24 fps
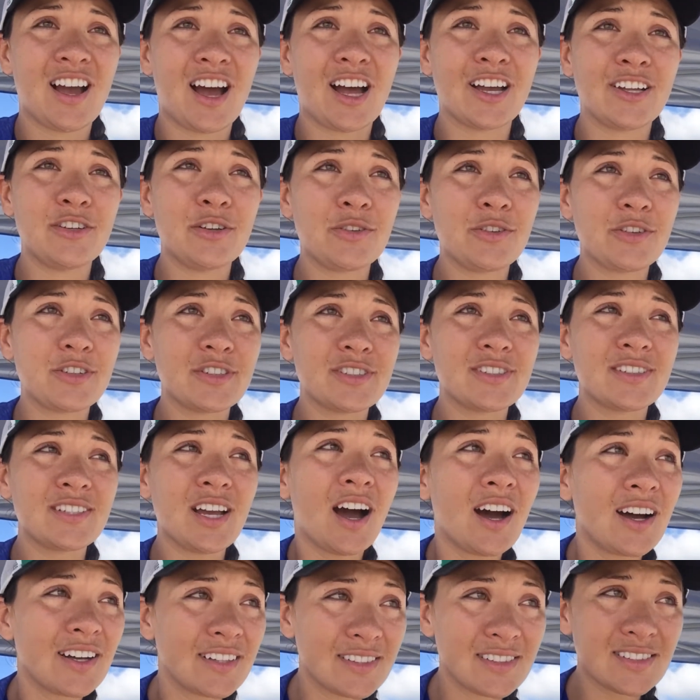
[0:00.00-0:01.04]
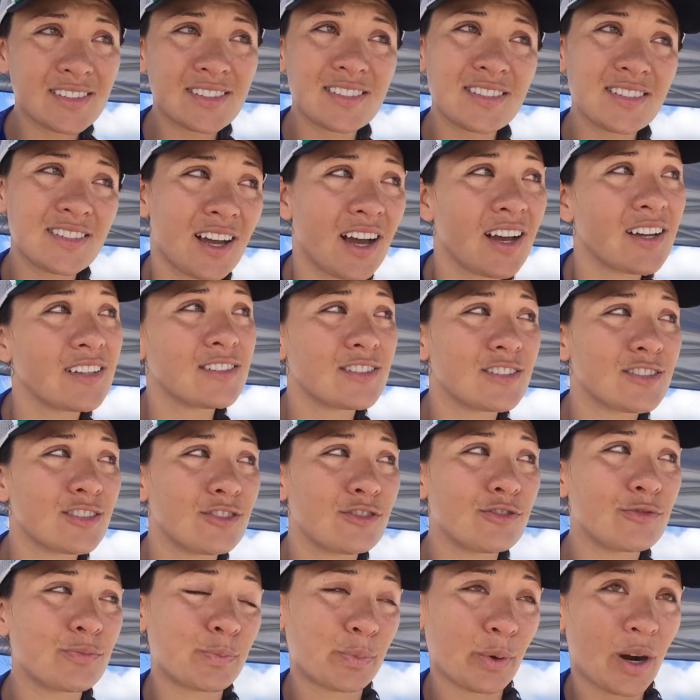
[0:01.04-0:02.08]
I know there's tons and tons
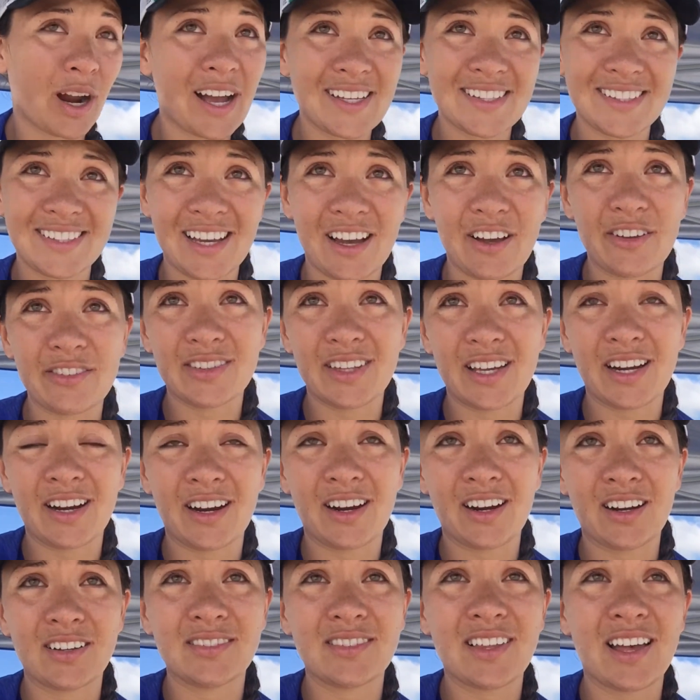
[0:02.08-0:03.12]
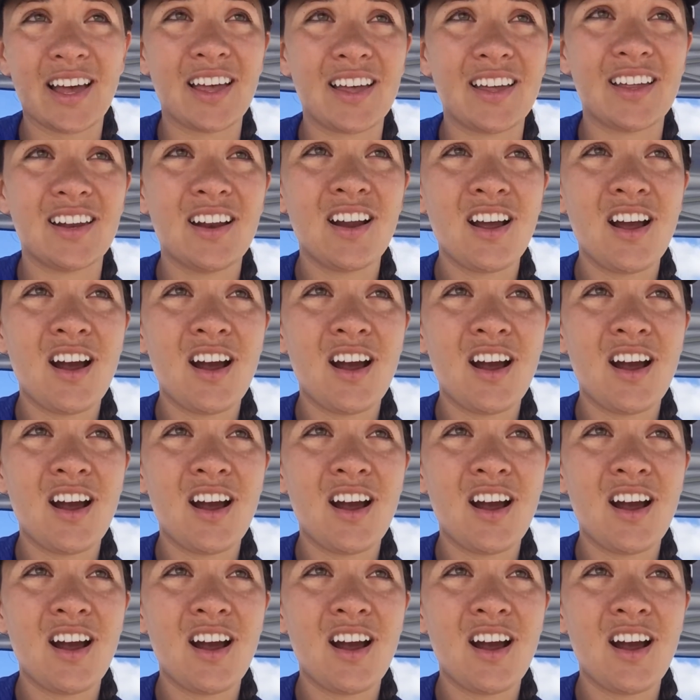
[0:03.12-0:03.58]
of brides out there that